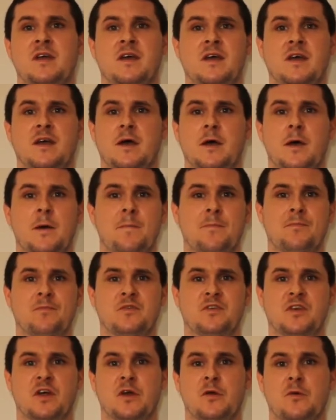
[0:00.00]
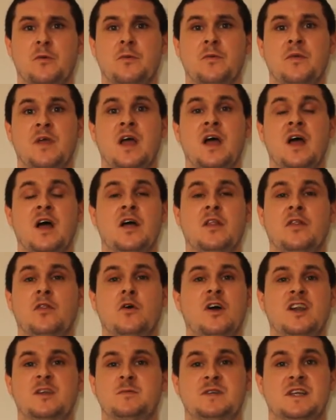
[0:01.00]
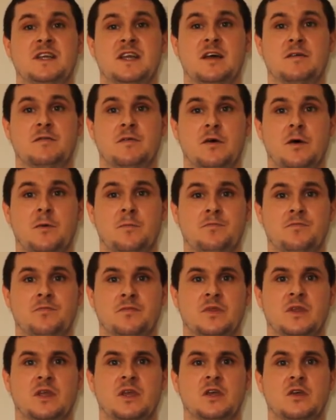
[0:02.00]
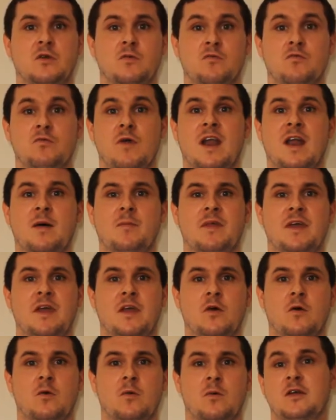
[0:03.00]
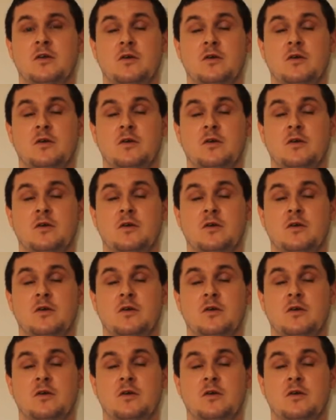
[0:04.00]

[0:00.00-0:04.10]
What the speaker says: So 90% effort, you run up the hill.